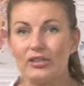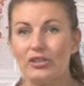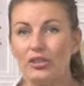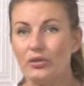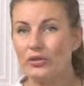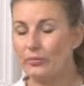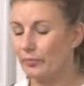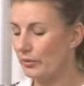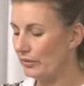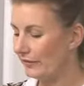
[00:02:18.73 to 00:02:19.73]
just show you some
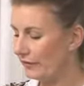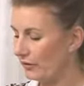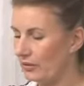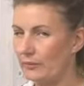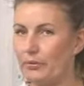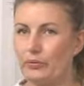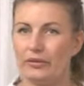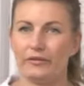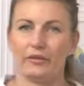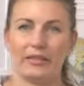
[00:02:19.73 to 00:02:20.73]
beautiful,
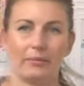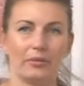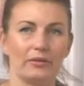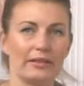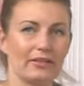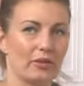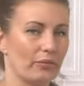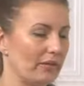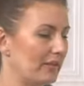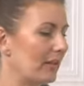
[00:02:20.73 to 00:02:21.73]
beautiful samples? Let's go
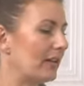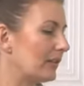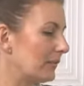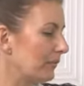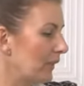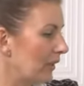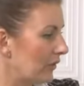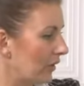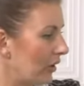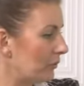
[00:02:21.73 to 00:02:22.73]
this side.
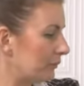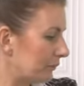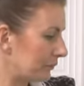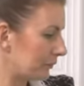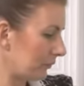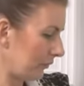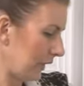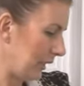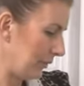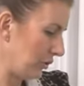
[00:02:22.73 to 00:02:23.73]
So
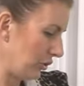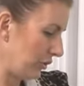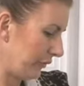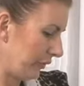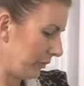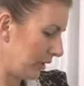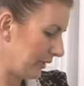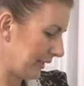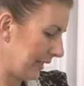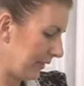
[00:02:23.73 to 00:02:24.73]
let me just shuffle them all
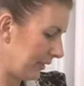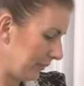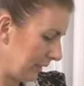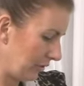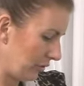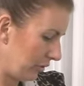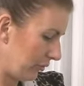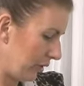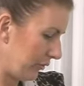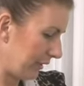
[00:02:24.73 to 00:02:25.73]
together, make sure they're
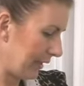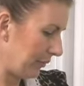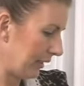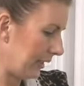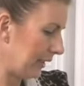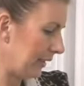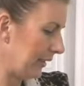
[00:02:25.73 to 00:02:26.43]
all the right way.